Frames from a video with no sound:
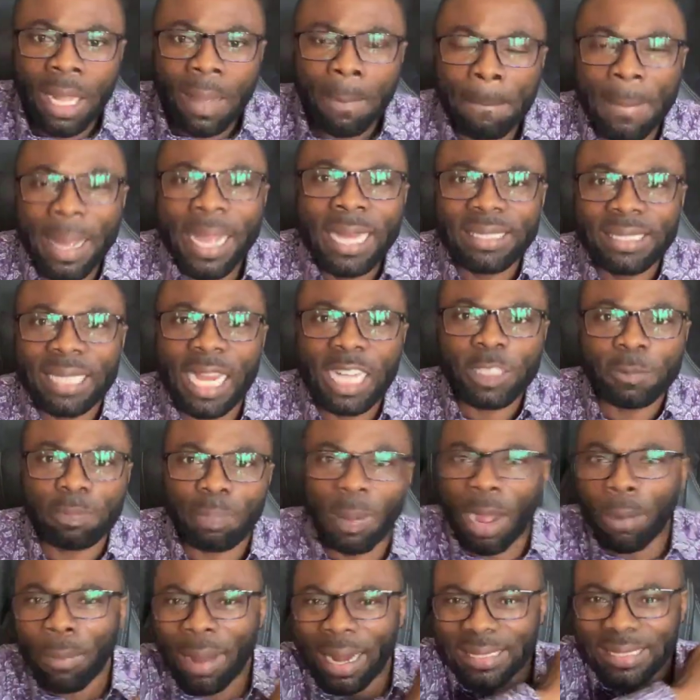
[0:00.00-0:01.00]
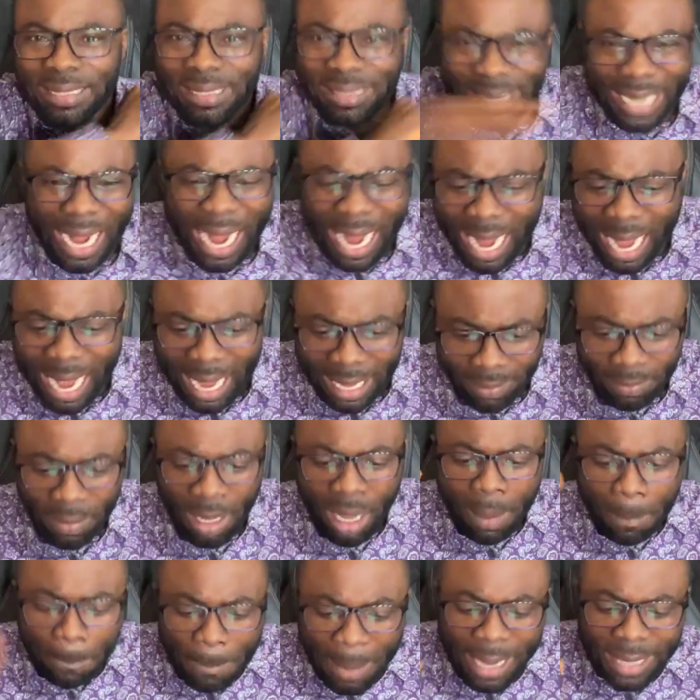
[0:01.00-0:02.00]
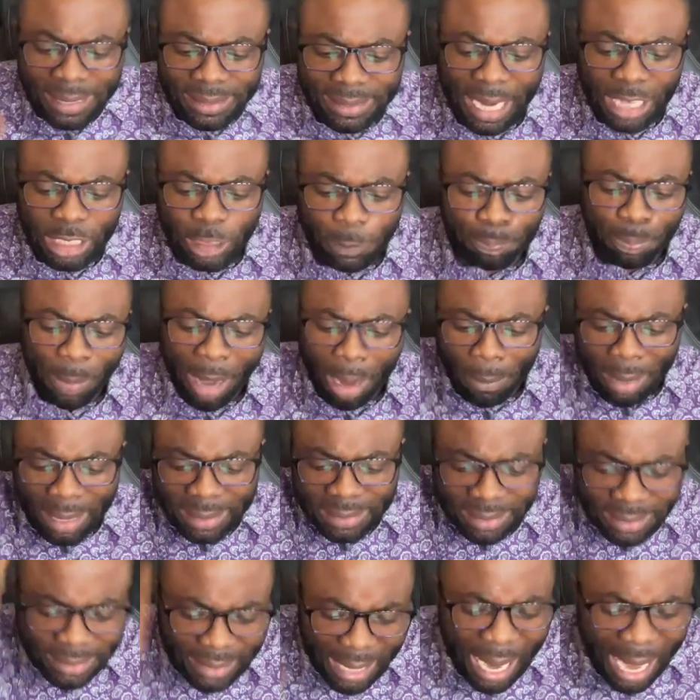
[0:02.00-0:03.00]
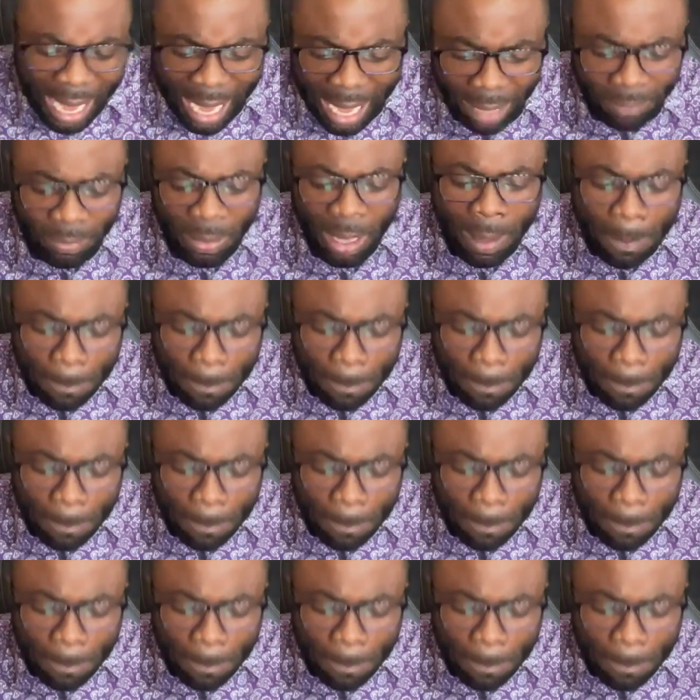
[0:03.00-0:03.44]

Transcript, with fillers: May that power die. May that power die.